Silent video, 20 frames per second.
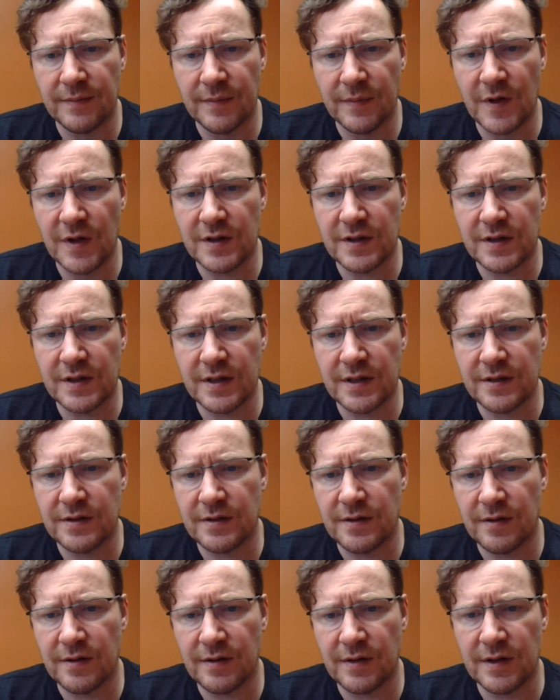this
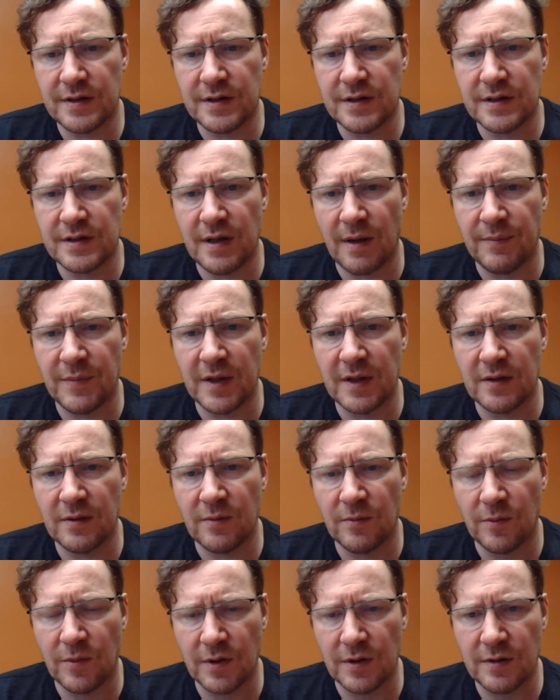is something that
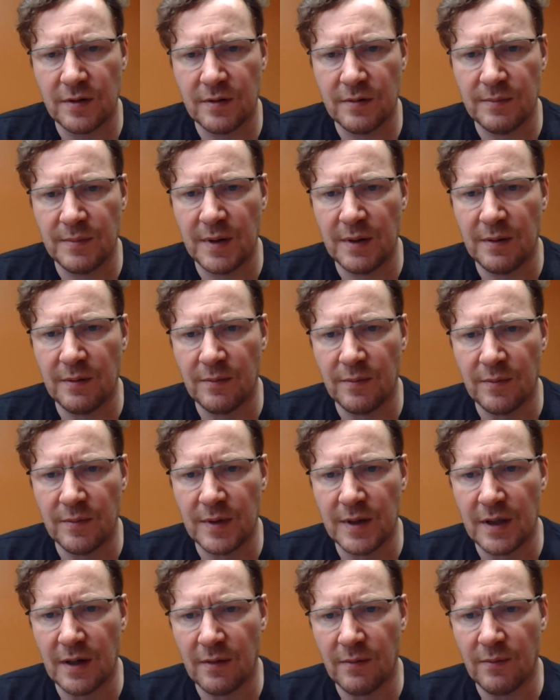worth
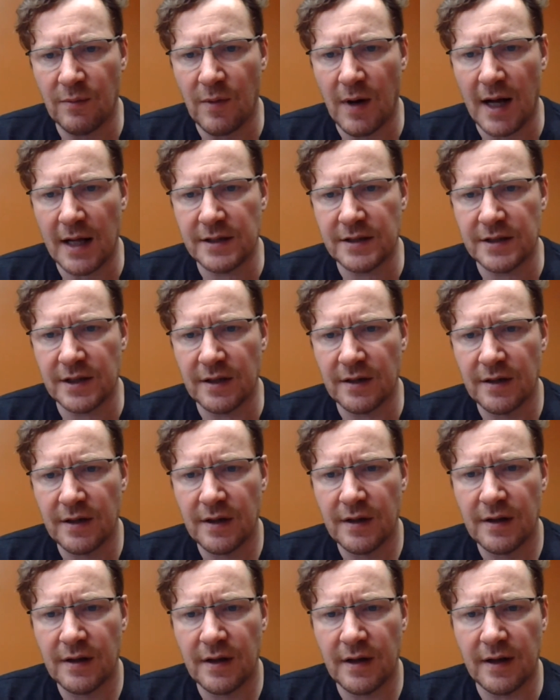watching
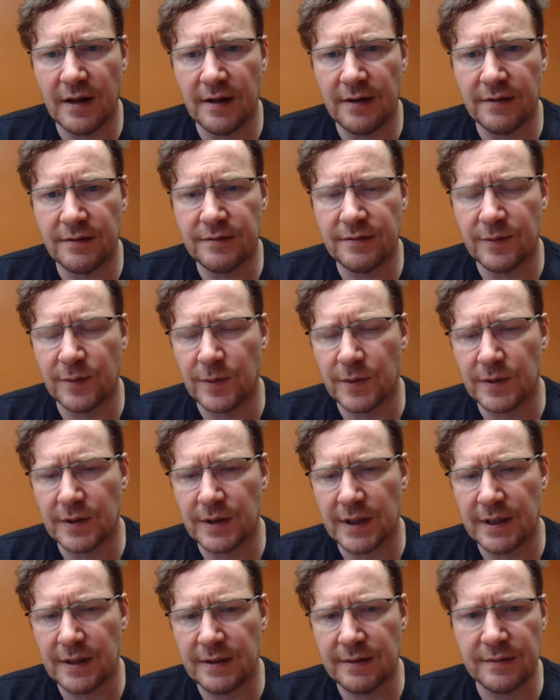
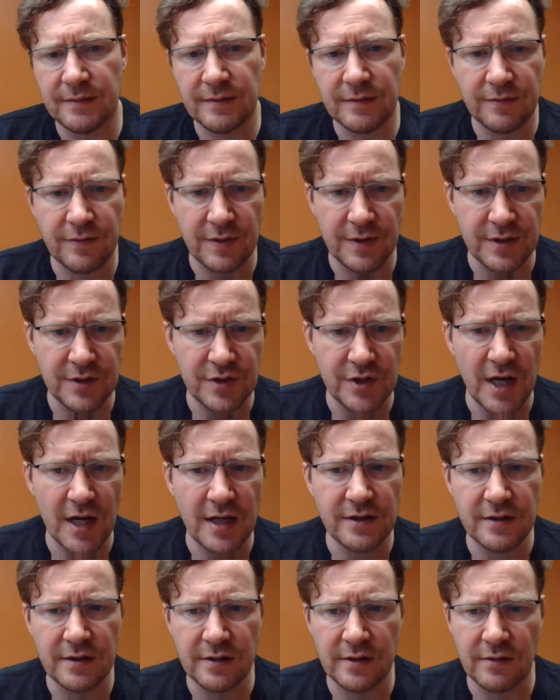for the
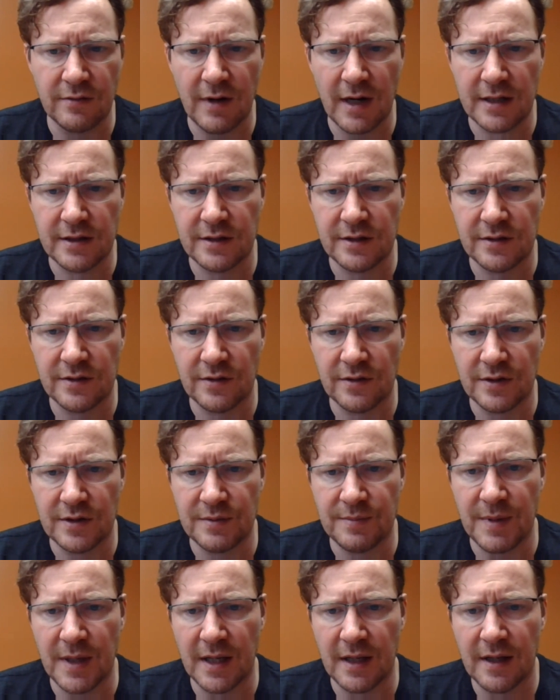change in direction, so to
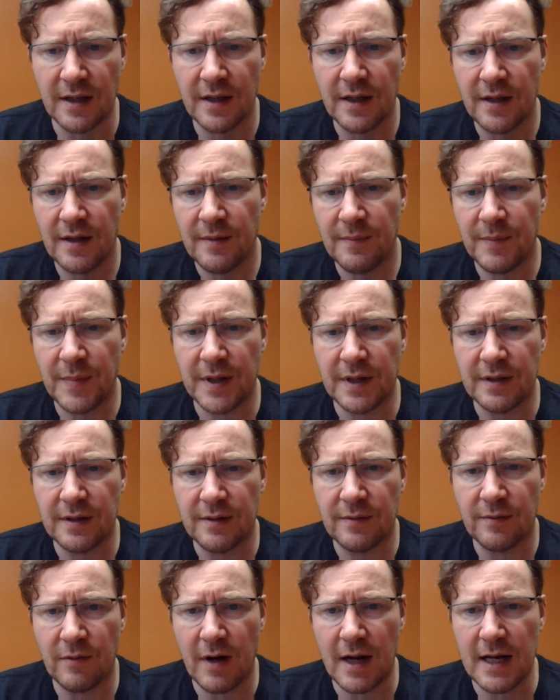speak. But
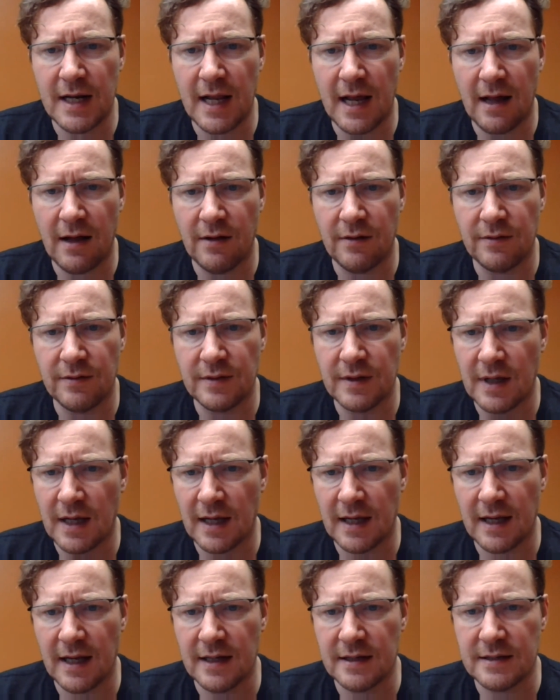right now, I
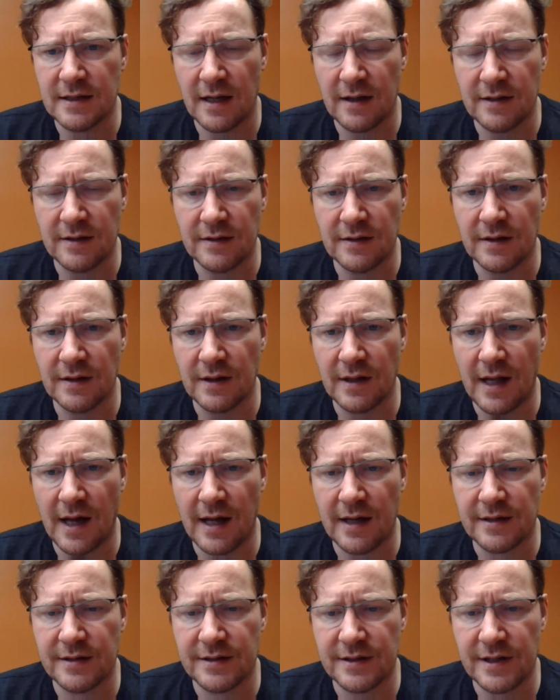got to tell you, a
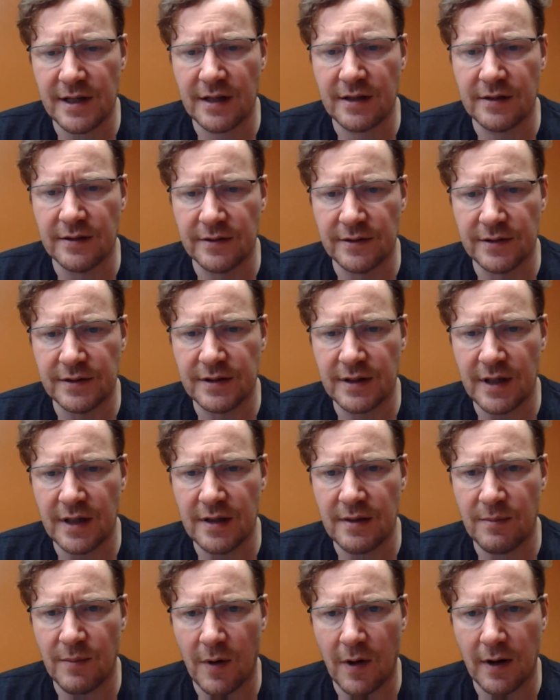lot of signals in
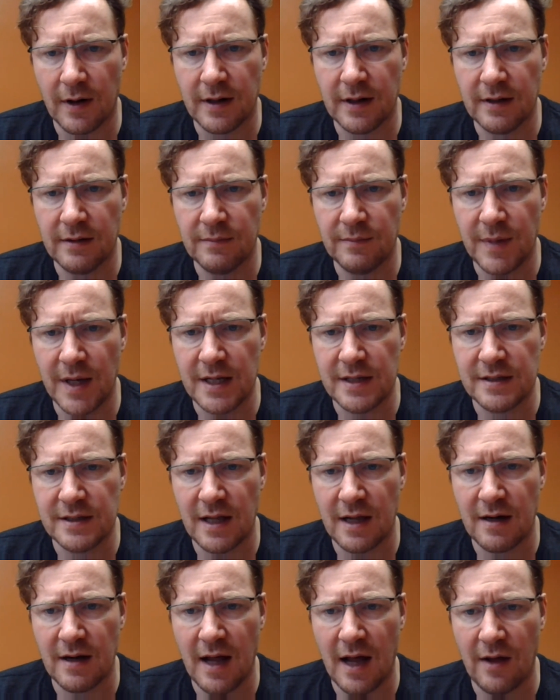the market based
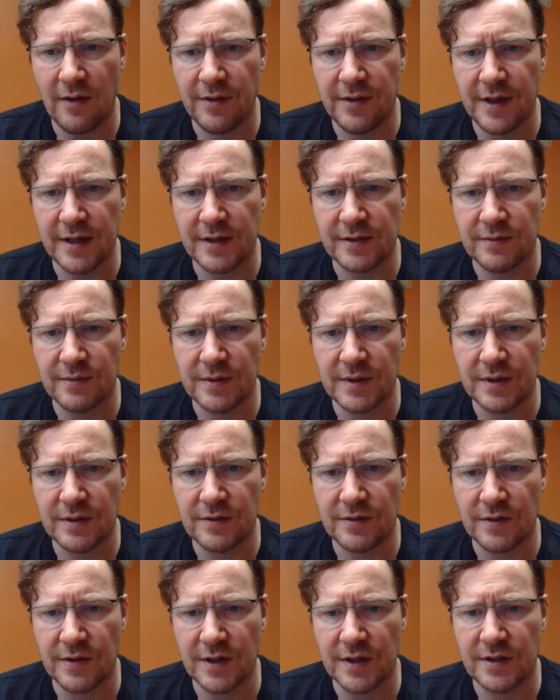on how things would
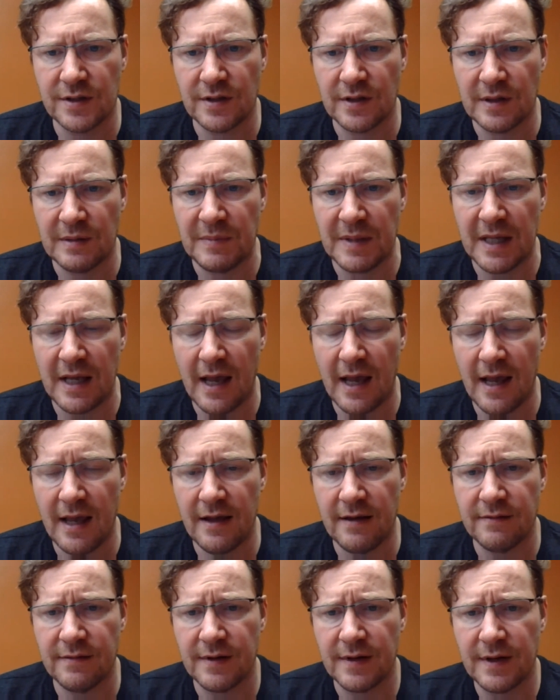traditionally
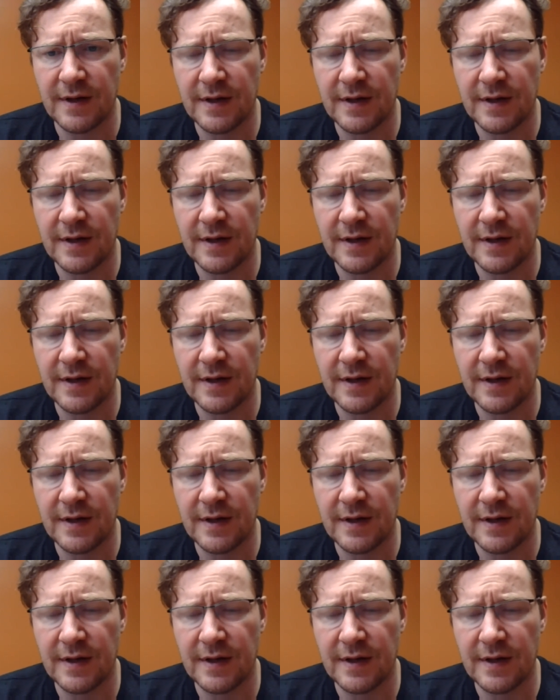behave